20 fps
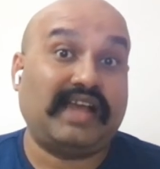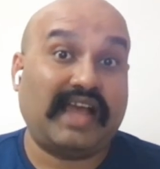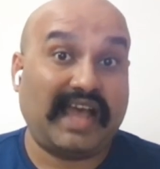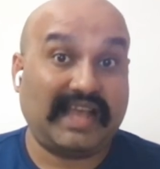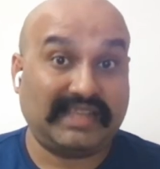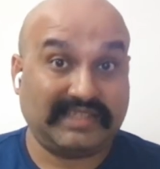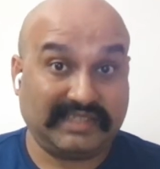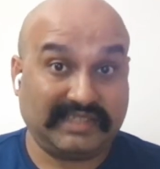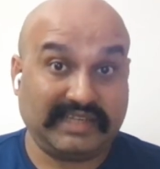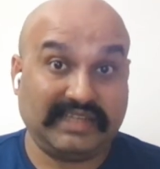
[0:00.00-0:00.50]

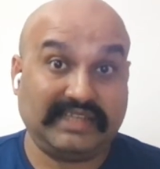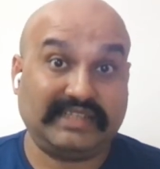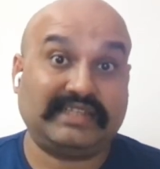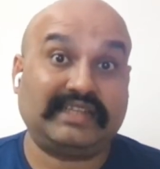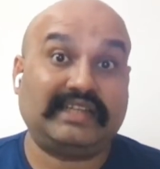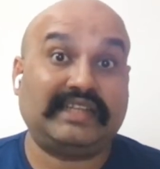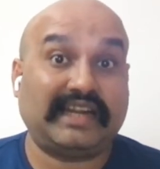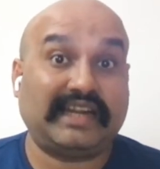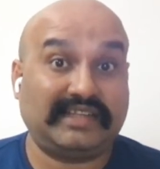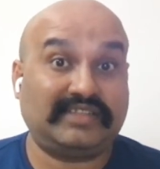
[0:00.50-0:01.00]
as it is,
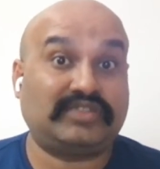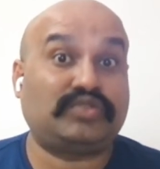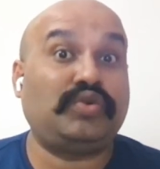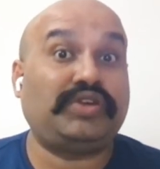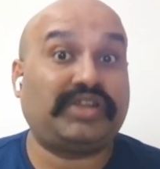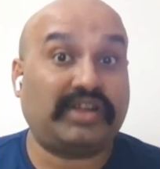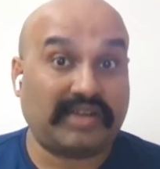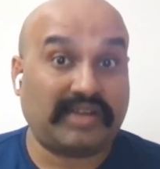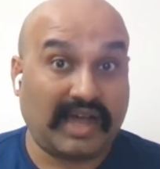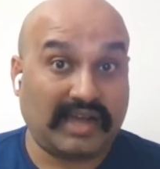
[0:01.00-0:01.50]
that is
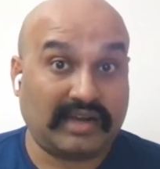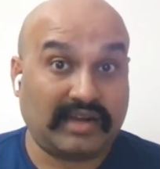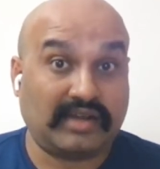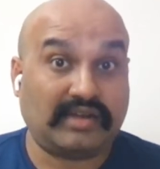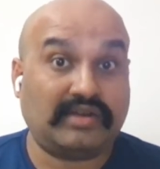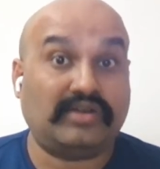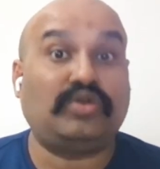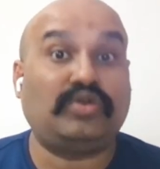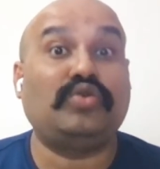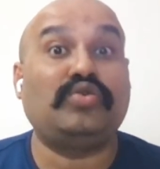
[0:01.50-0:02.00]
Suite and
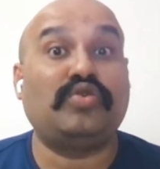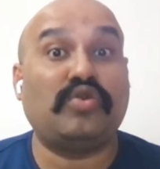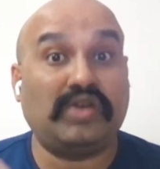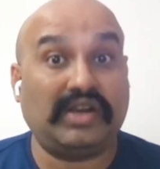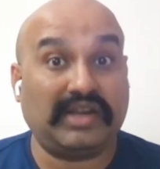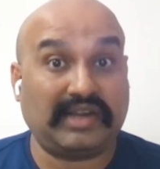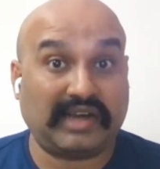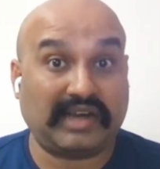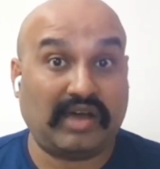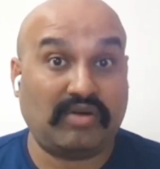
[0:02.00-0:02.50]
HANA to
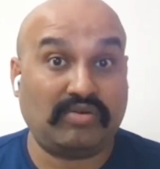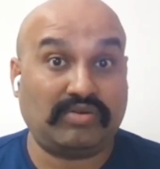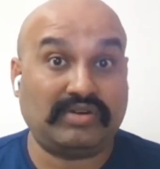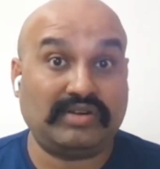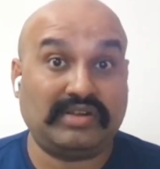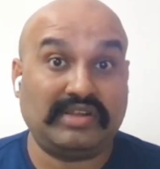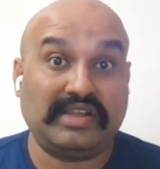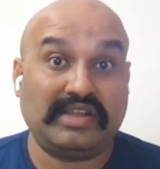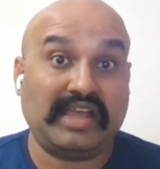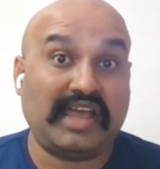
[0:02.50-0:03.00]
Google Cloud.
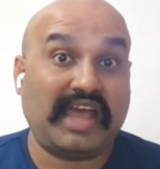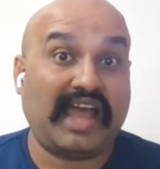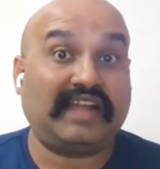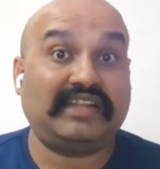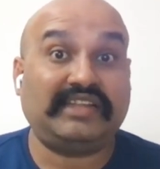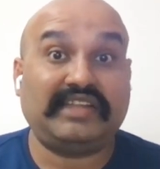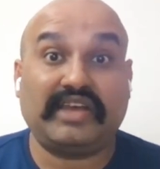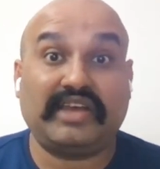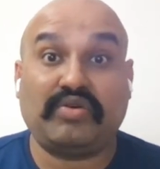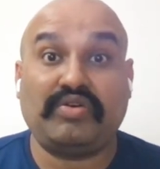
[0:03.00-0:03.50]

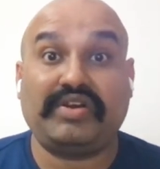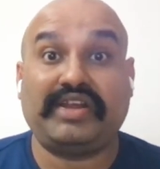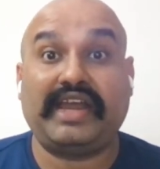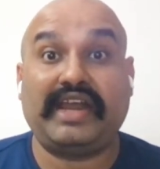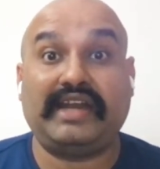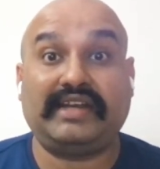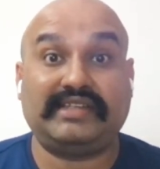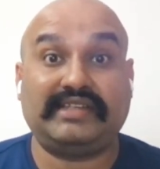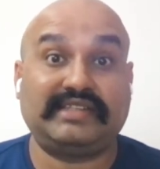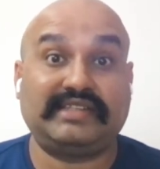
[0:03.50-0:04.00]
And they could get